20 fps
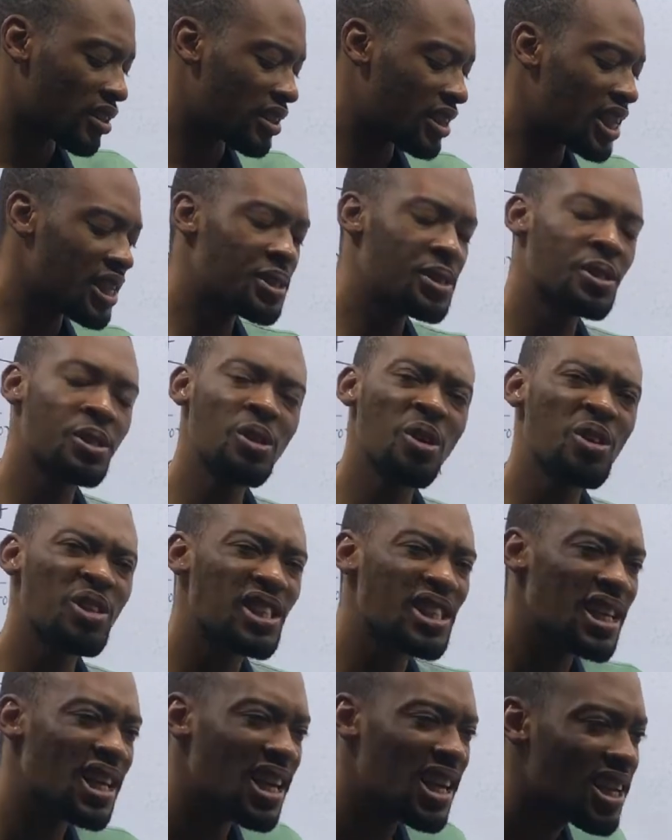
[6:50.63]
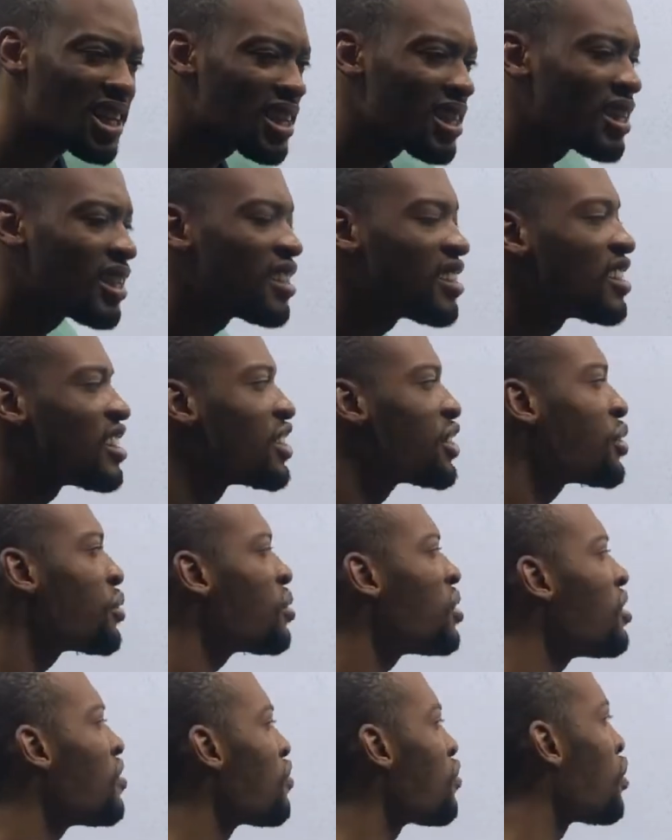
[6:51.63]
They did not say a
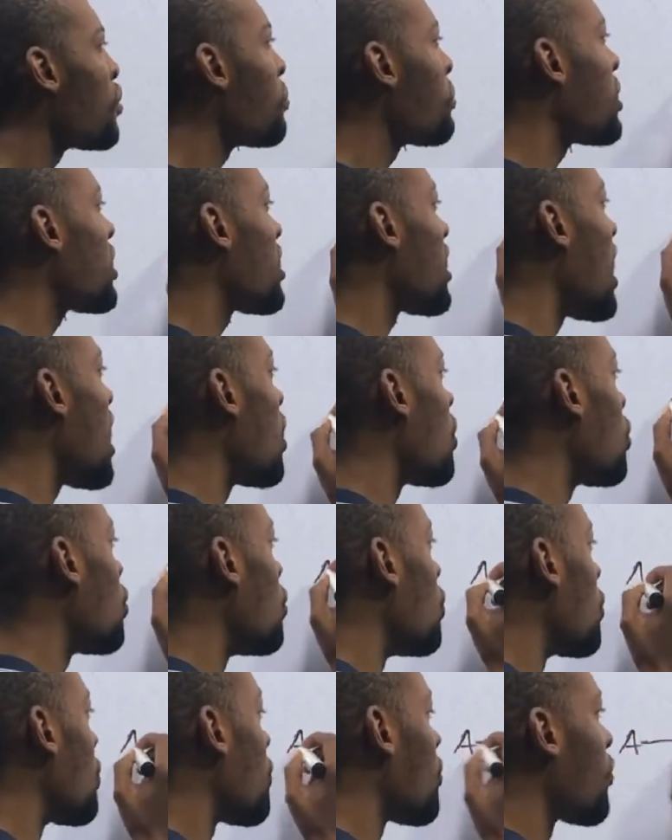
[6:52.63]
uniform meter rule.